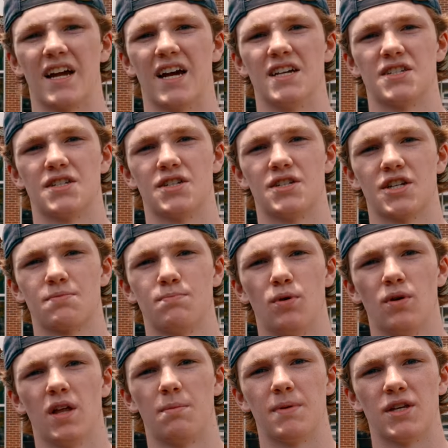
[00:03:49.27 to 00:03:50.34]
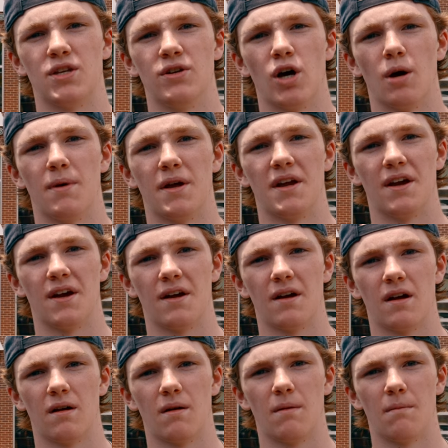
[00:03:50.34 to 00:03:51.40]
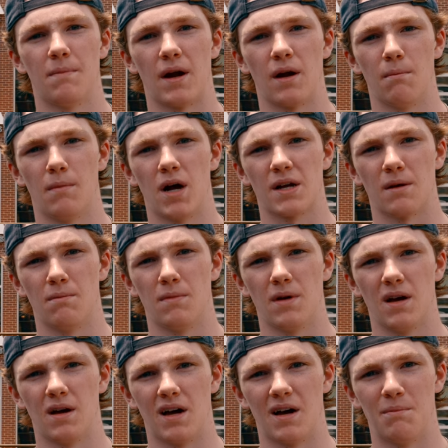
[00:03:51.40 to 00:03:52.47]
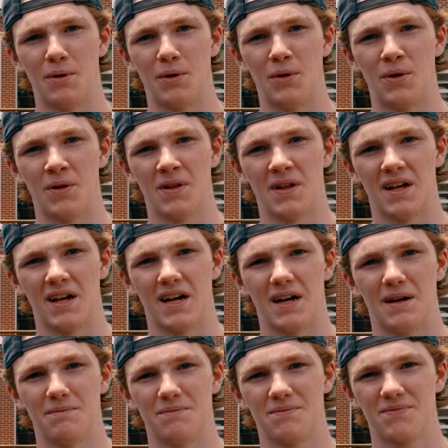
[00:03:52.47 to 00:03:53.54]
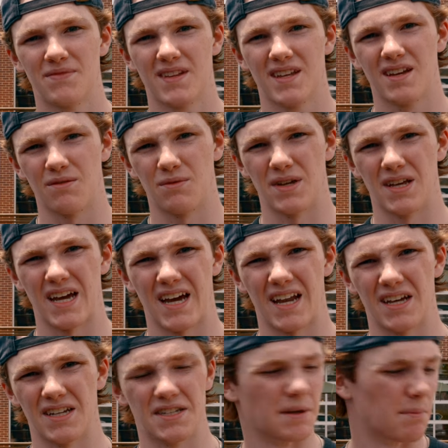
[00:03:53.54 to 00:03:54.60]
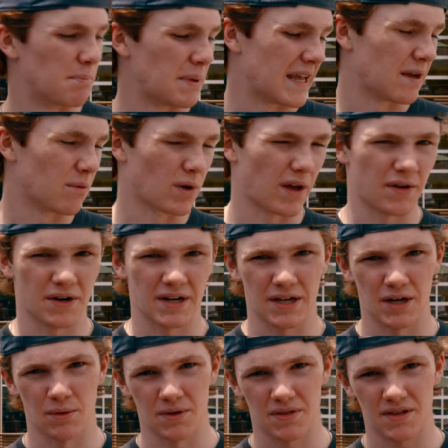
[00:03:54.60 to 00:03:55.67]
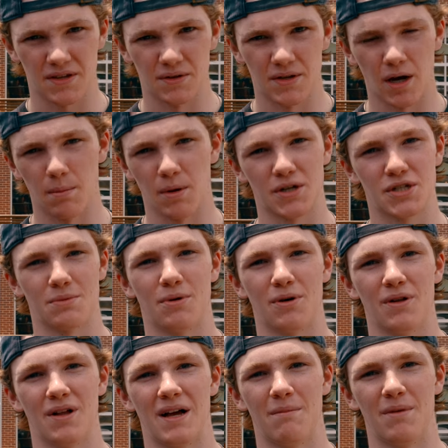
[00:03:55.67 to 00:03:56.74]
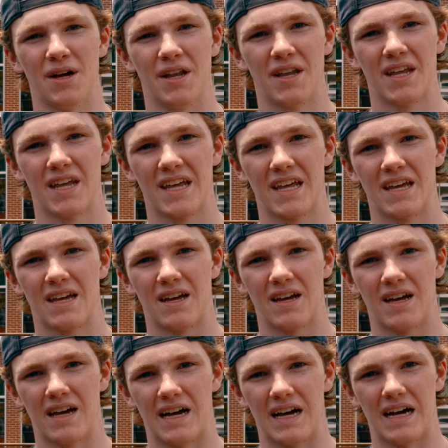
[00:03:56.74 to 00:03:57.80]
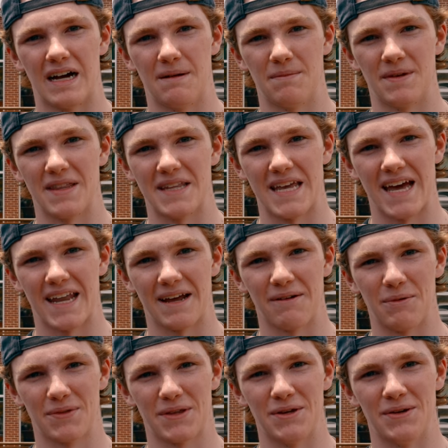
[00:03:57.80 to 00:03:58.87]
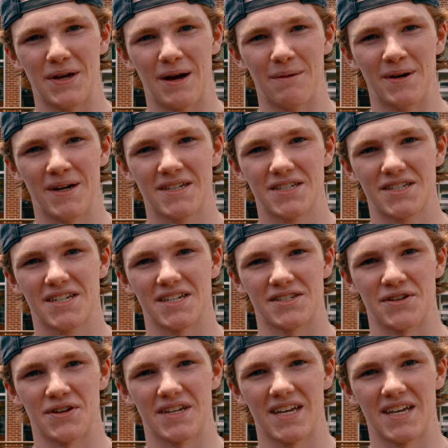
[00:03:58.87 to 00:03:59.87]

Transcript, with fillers: guys, just pulled up at Qdoba here, about a muck a uh, bowl. Um, we had a debate whether to go with Qdoba or Chipotle, but um, in the end I went with Qdoba just because of their